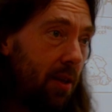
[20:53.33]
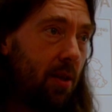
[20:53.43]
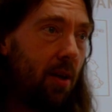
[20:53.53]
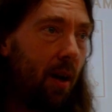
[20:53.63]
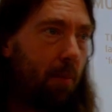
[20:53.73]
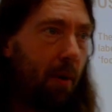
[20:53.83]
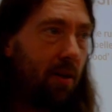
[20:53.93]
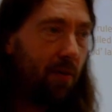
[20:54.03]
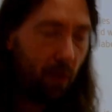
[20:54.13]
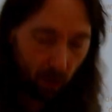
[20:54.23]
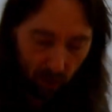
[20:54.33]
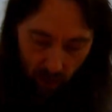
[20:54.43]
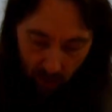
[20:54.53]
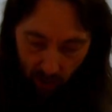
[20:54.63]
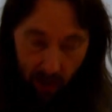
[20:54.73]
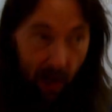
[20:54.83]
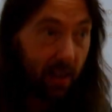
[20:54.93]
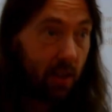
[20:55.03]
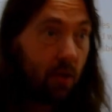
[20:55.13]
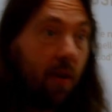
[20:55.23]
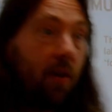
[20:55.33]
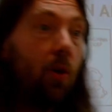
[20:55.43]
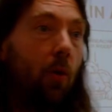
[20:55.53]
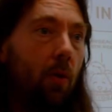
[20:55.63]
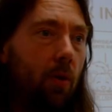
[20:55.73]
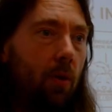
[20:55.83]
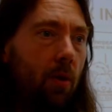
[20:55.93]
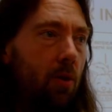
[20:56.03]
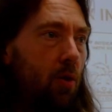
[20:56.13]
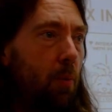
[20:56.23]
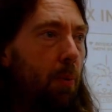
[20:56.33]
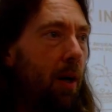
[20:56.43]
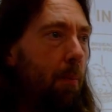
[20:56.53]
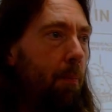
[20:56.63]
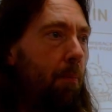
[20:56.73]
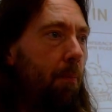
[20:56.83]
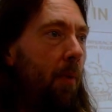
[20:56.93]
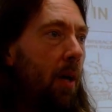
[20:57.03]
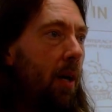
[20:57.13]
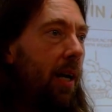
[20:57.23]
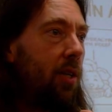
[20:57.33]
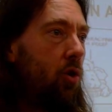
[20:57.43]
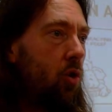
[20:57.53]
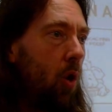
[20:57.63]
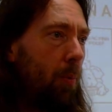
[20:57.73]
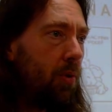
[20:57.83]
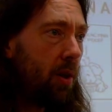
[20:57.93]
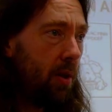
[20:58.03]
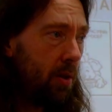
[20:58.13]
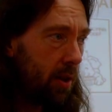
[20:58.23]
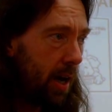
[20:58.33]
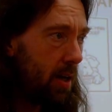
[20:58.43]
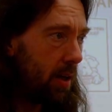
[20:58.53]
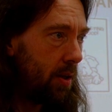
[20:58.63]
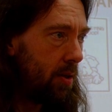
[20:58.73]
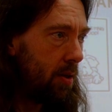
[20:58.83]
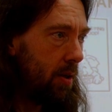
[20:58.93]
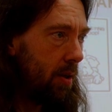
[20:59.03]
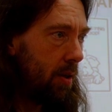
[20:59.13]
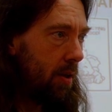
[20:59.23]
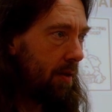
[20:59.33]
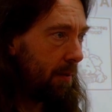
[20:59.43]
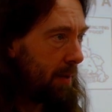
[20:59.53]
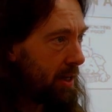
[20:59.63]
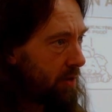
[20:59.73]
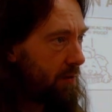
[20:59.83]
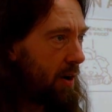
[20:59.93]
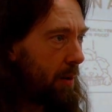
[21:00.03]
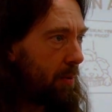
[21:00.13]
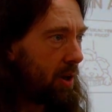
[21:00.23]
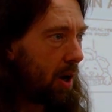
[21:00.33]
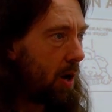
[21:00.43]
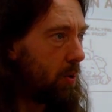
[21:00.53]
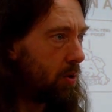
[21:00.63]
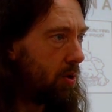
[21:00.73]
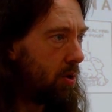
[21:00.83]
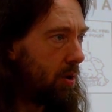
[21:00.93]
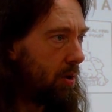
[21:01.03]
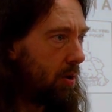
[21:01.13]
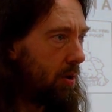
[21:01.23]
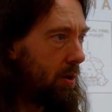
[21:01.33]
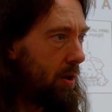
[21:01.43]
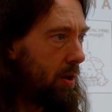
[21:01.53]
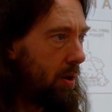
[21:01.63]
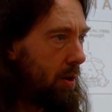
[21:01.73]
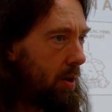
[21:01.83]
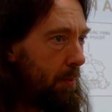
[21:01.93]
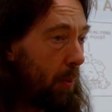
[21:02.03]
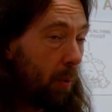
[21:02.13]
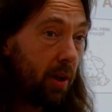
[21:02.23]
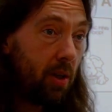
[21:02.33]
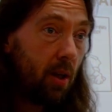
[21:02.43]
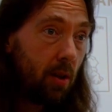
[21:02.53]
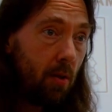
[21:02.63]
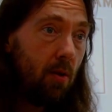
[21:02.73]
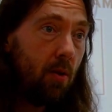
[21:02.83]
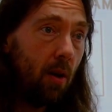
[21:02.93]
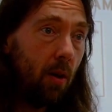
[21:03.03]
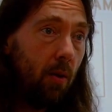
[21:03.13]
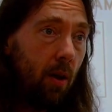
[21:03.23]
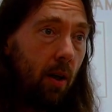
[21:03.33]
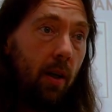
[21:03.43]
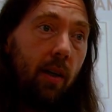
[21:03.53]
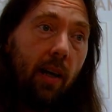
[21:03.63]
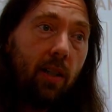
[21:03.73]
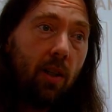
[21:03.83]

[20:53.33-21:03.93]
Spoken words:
is denied by default. And this is very cool, superb. It stops the containers from interfering with the host. But what it doesn't do, it